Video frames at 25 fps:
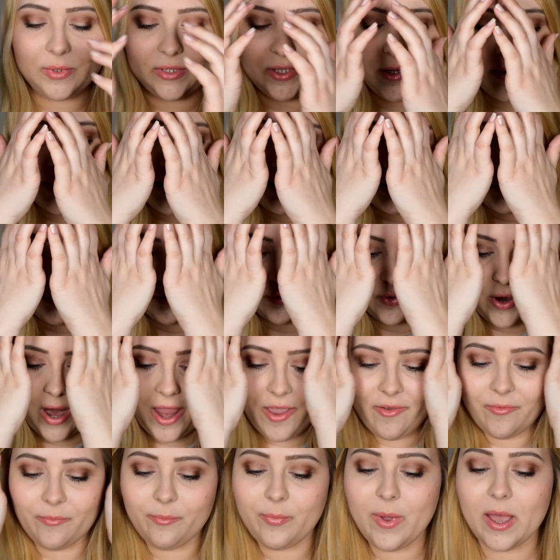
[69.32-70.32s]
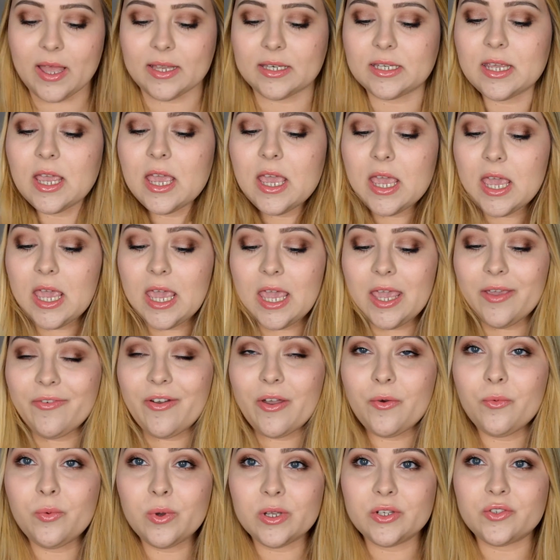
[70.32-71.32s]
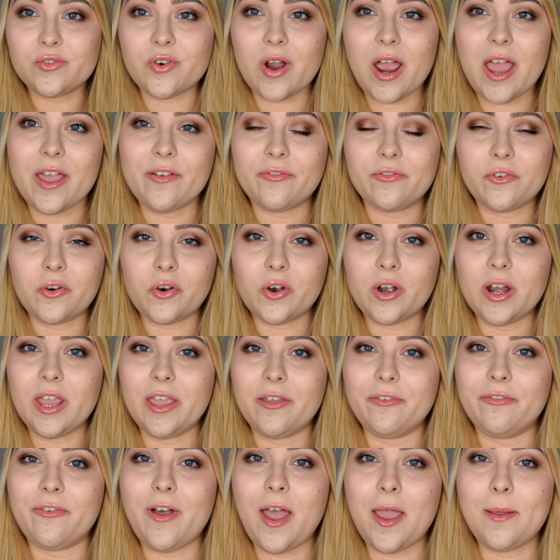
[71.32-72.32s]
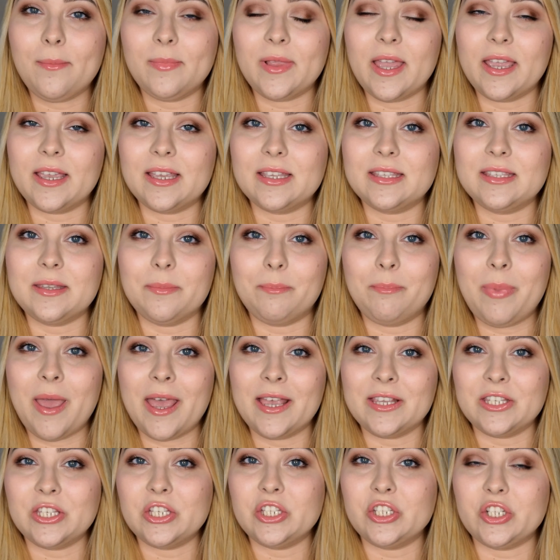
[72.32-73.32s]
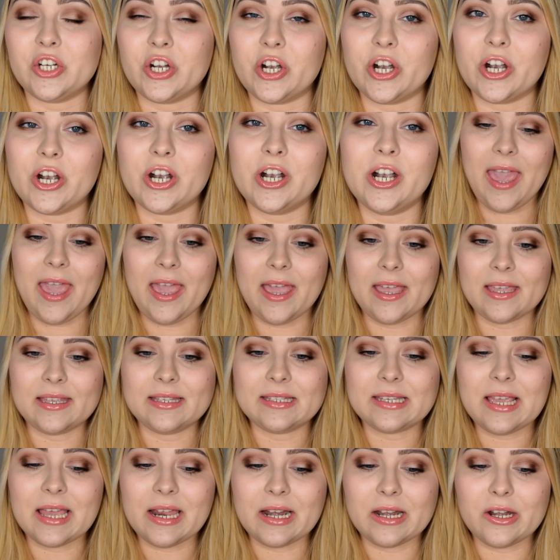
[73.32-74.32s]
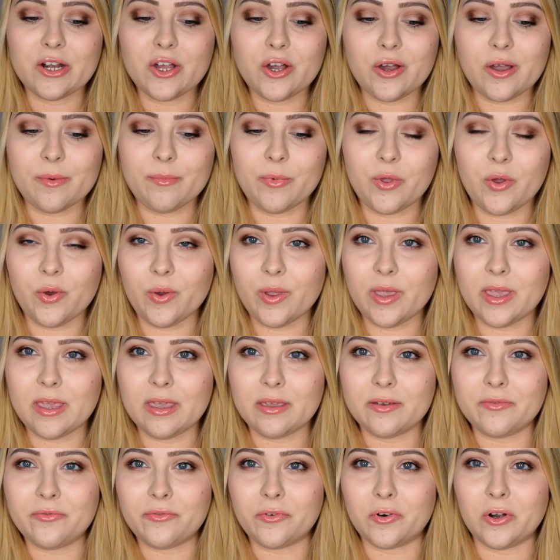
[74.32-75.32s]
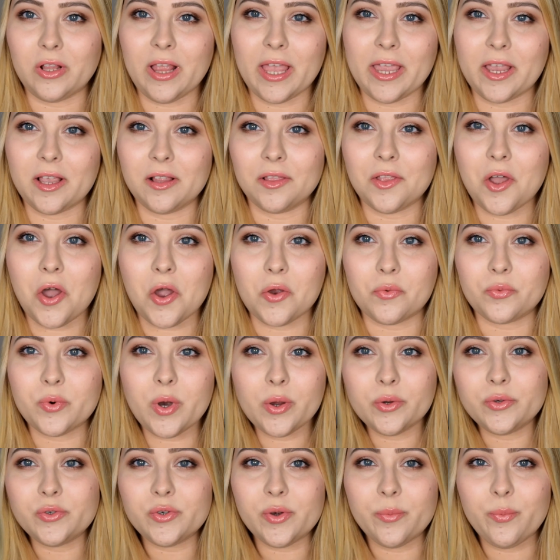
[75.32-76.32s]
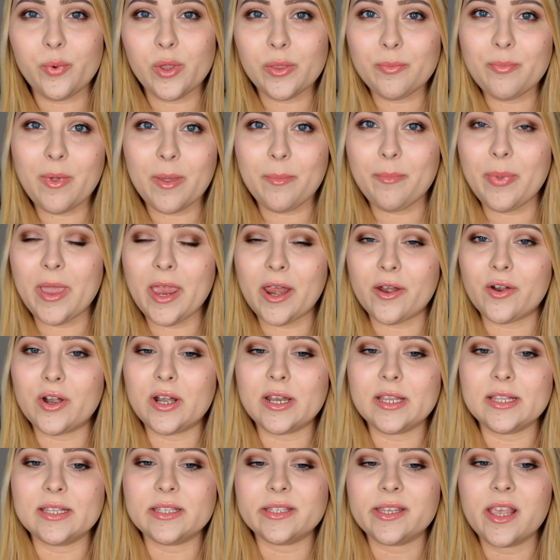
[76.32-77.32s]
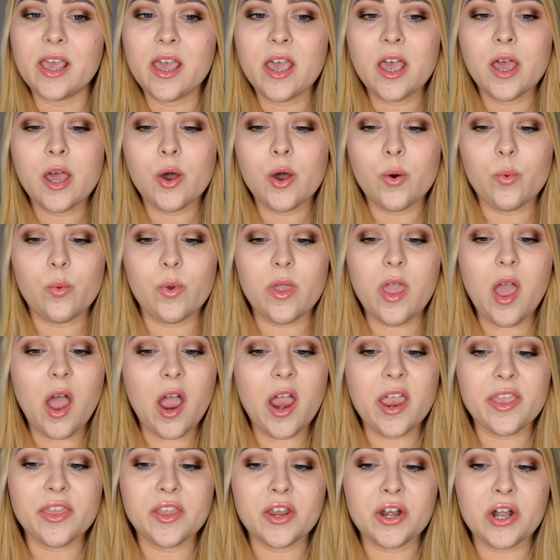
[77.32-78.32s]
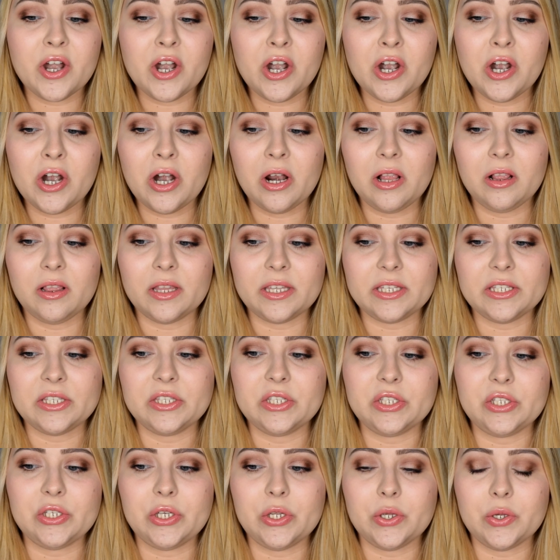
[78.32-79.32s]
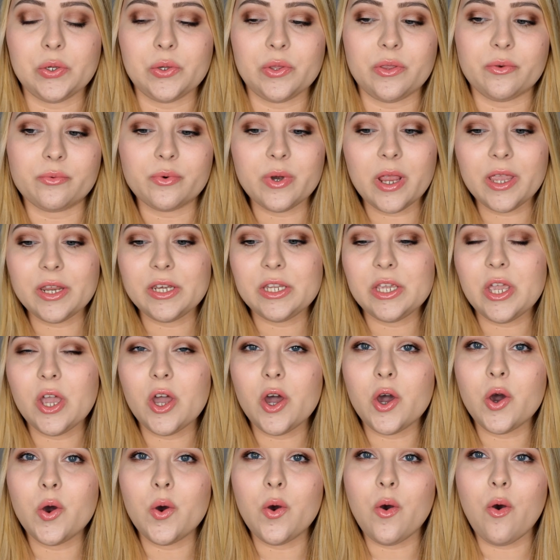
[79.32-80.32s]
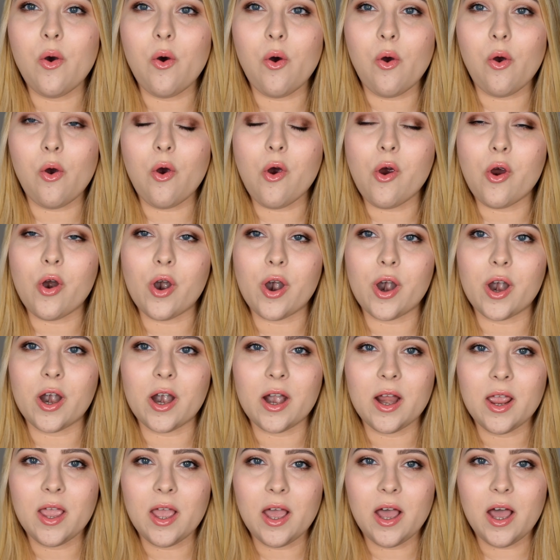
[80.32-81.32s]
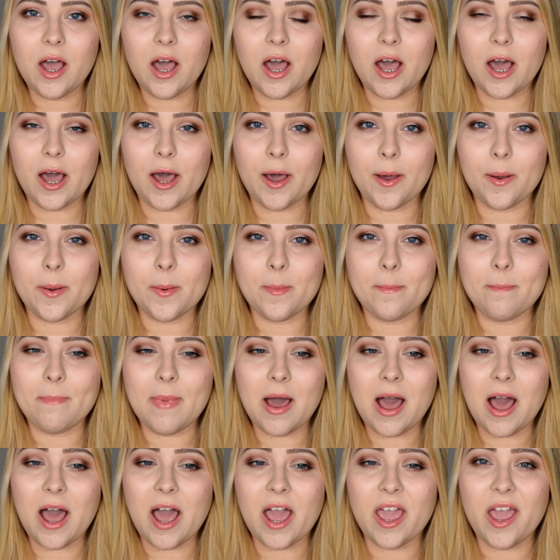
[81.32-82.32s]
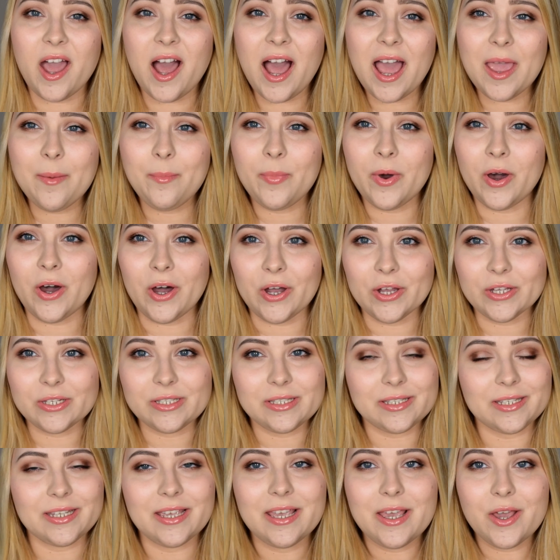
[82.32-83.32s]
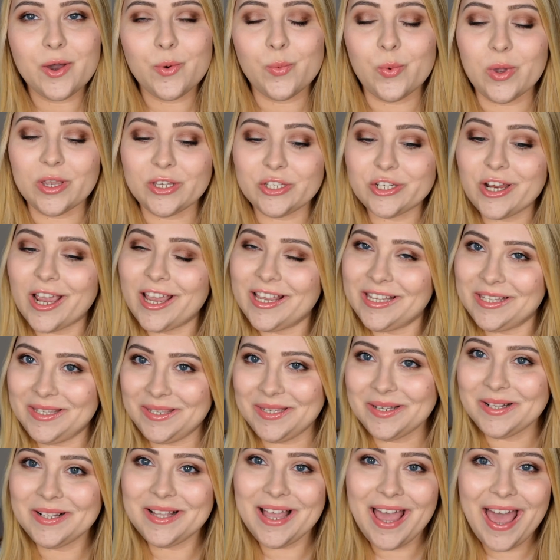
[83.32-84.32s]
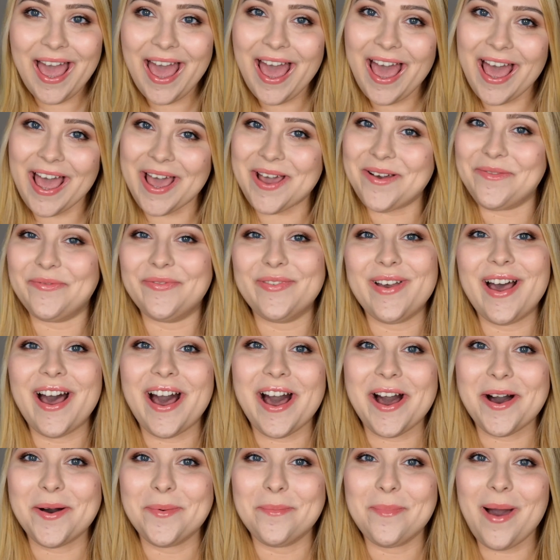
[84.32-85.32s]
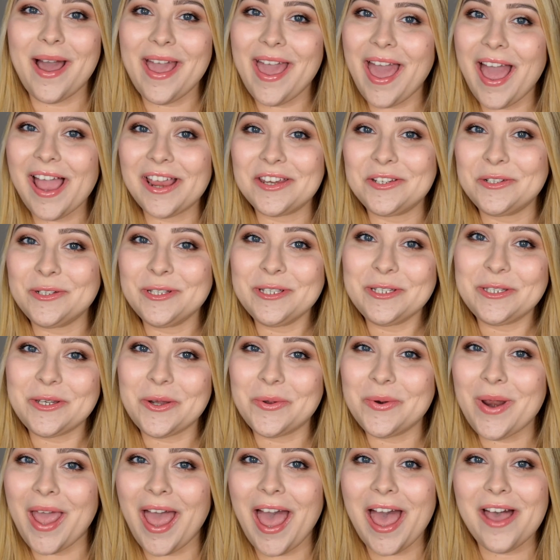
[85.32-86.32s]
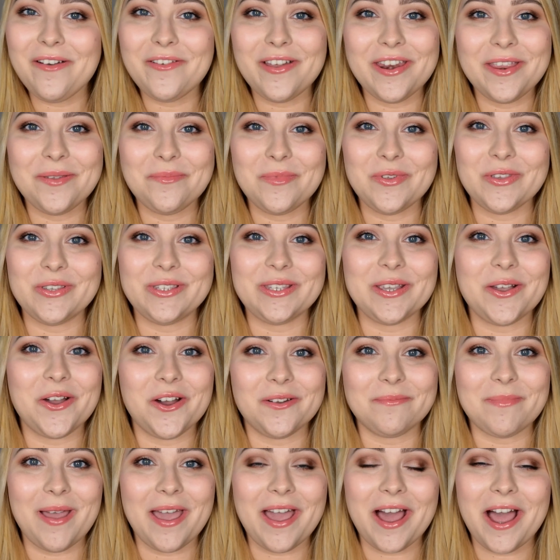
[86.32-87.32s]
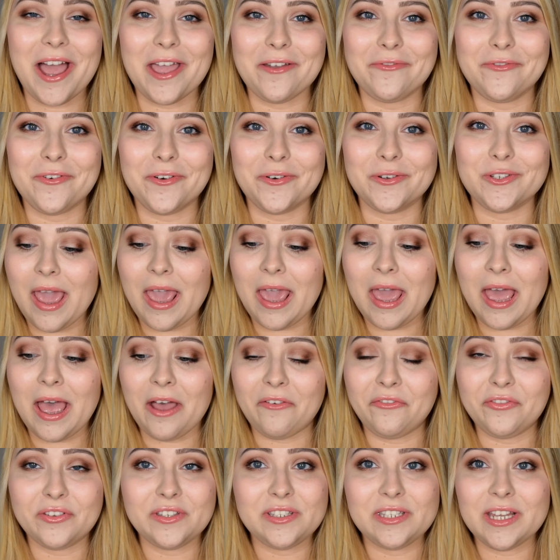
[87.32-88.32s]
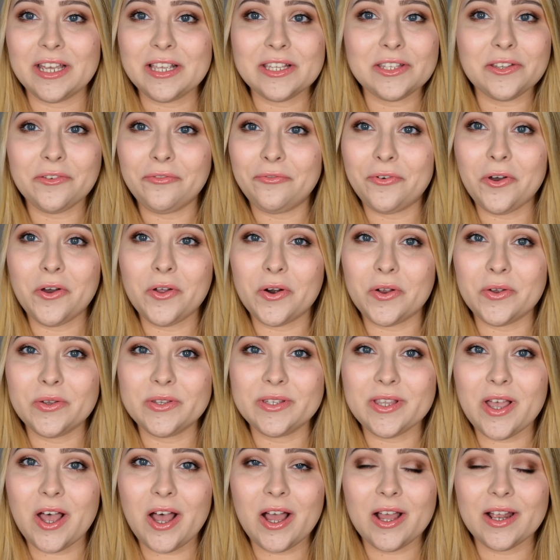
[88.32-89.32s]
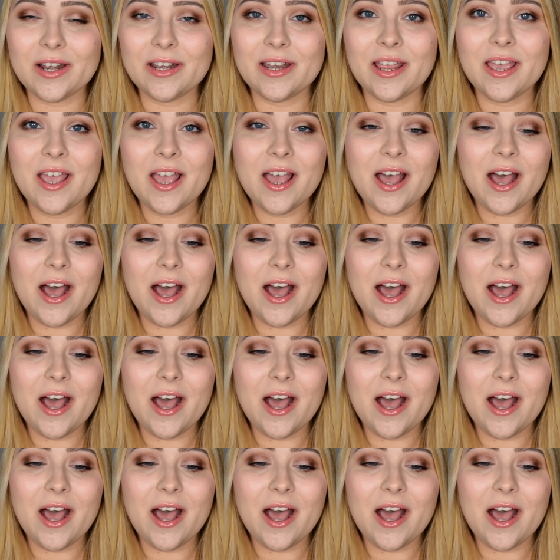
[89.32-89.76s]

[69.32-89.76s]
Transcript: so I don't drive. But if I would drive, or if I'm like the passenger and I don't know, I'm going for like a long road trip with my parents, we either listen to the radio or my iPod, which I still have. I actually don't have any music on my iPhone. I have tons of photos on,